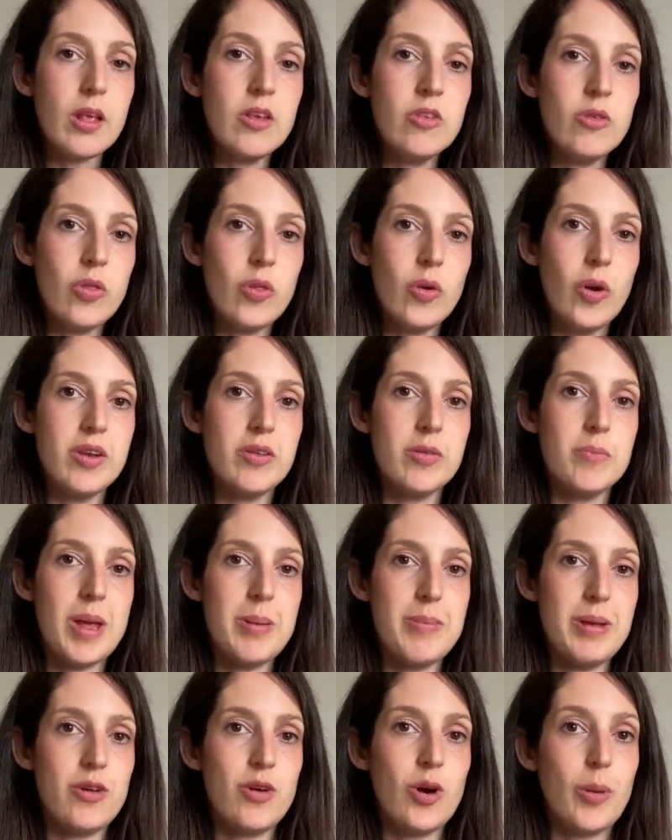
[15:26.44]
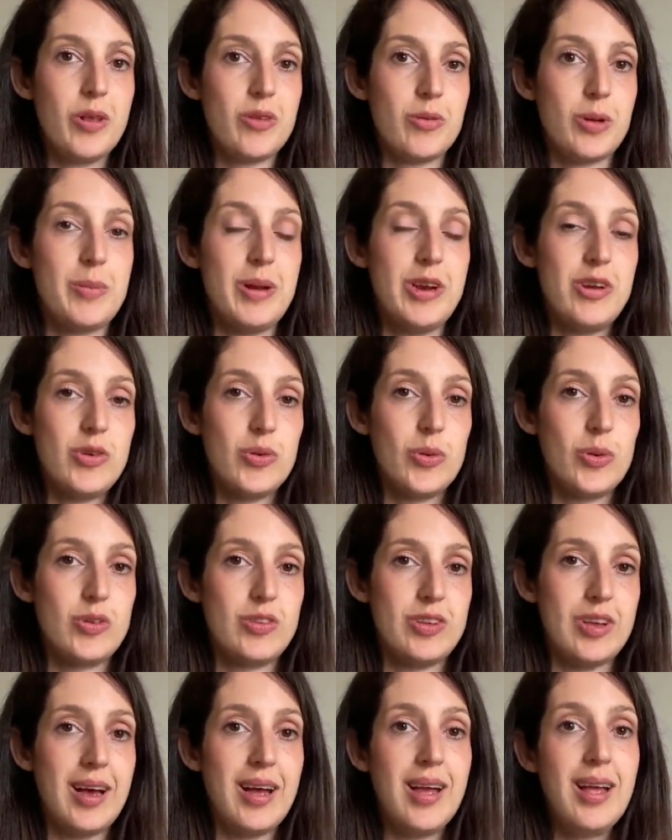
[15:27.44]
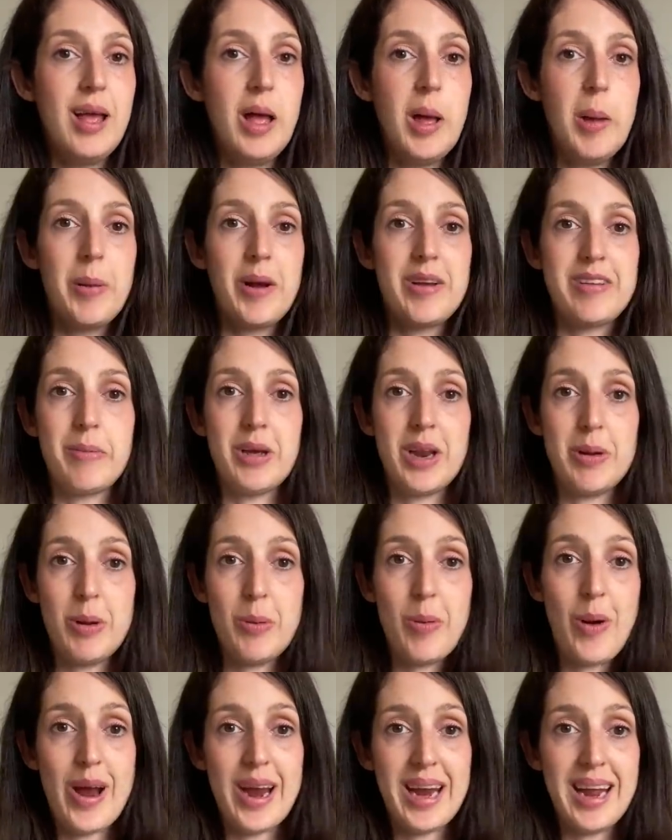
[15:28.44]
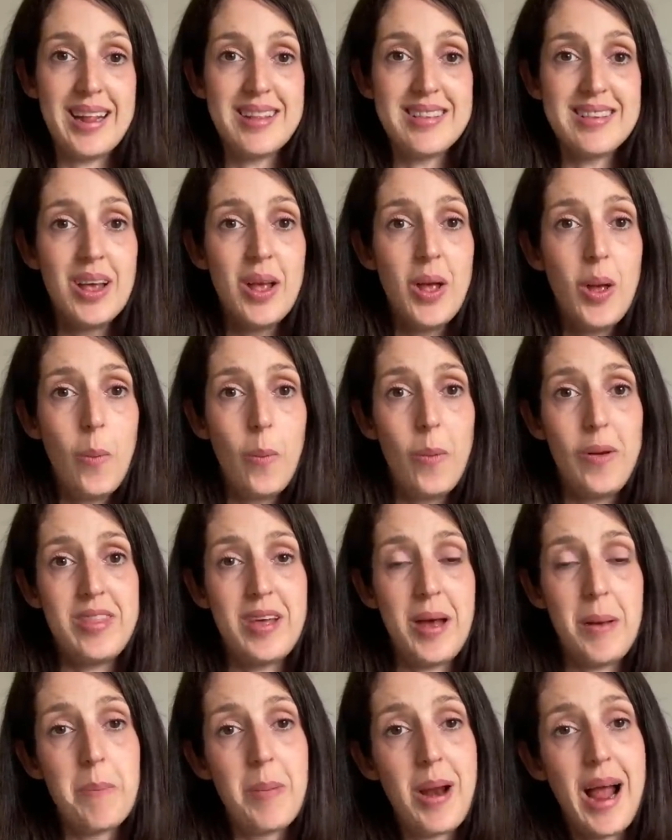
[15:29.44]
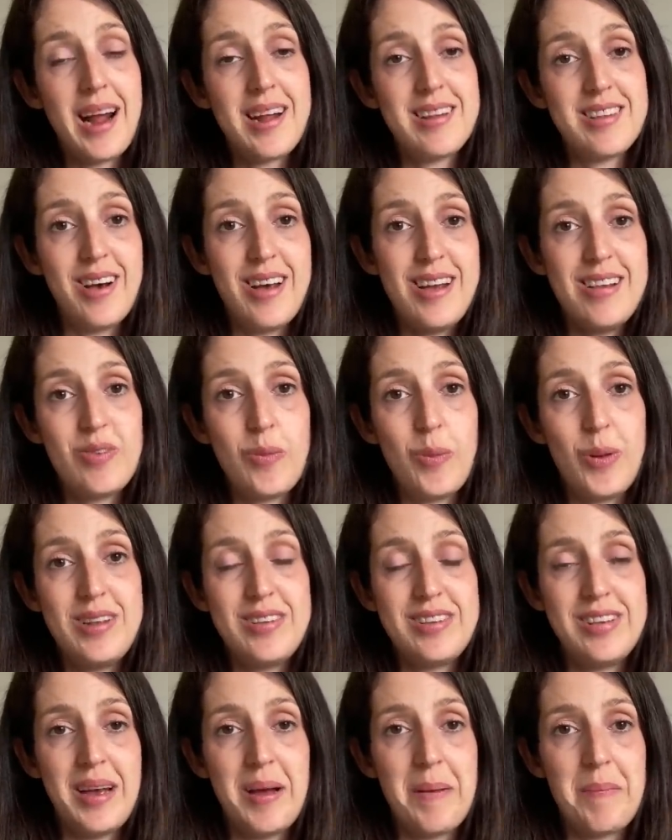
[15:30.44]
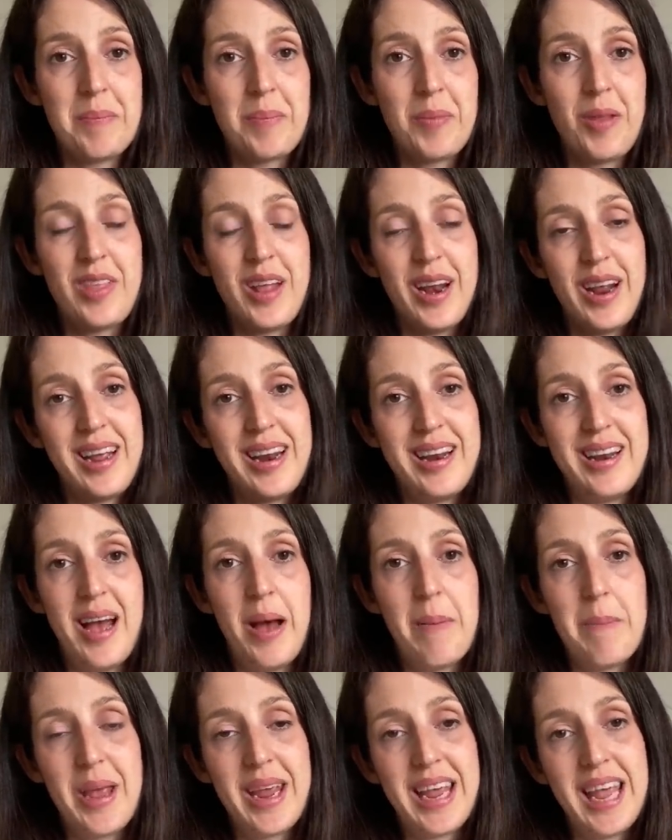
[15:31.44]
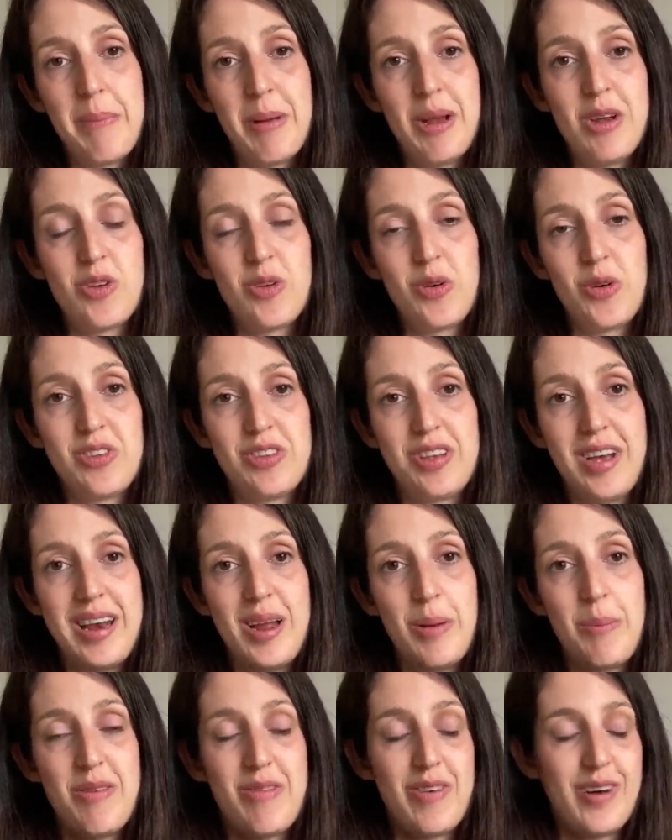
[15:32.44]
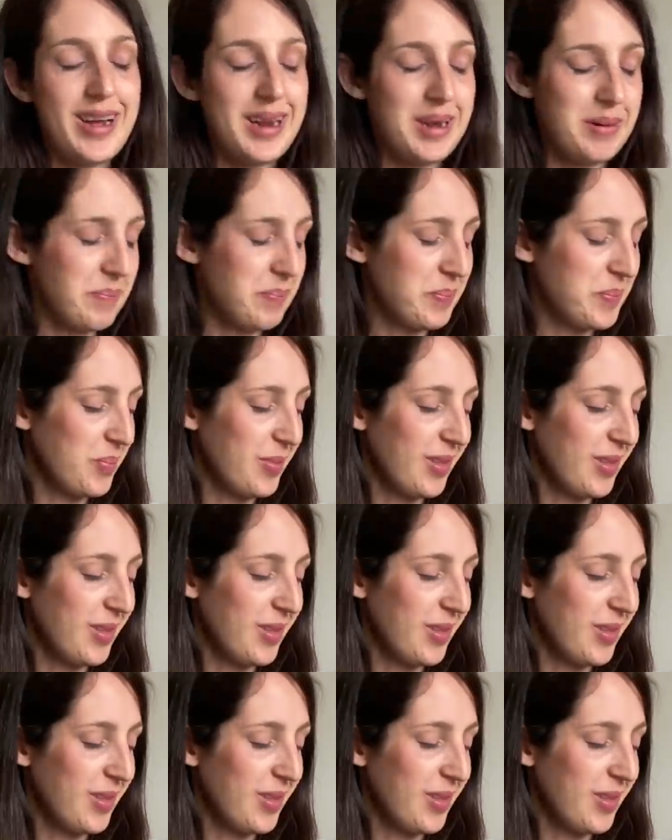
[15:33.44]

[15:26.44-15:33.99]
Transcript: So I thought I'd maybe crop this one a bit shorter because I'm going to be wearing it with um, black tights for winter. Then I can um, make it a bit shorter and it'll be fine.